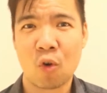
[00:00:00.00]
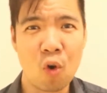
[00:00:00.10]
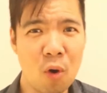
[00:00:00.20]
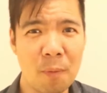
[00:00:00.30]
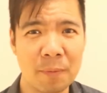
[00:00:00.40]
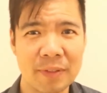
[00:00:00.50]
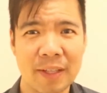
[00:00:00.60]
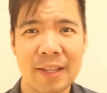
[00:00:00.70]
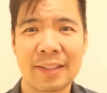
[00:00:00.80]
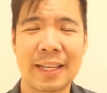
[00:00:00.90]

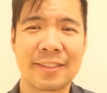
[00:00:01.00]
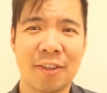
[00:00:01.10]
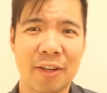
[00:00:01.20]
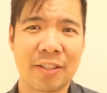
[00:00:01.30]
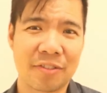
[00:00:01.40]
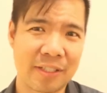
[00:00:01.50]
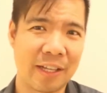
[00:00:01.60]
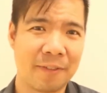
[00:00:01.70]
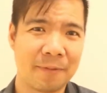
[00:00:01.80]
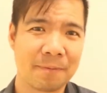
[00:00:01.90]
Homes take longer to
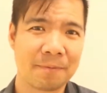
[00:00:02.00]
sell,